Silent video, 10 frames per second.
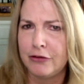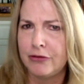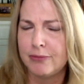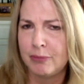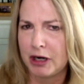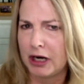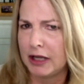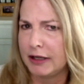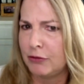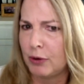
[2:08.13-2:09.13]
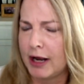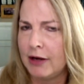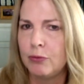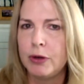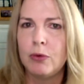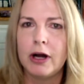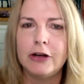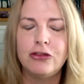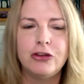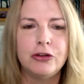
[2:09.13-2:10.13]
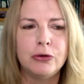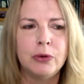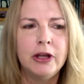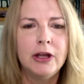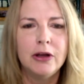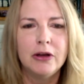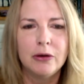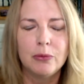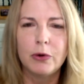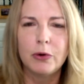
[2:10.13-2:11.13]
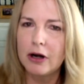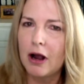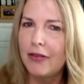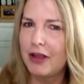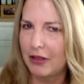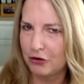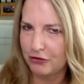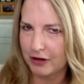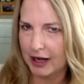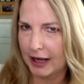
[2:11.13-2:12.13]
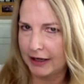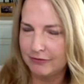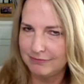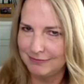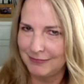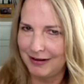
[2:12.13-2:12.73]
is, Mary Ellen, right? We want to, we're on the other side,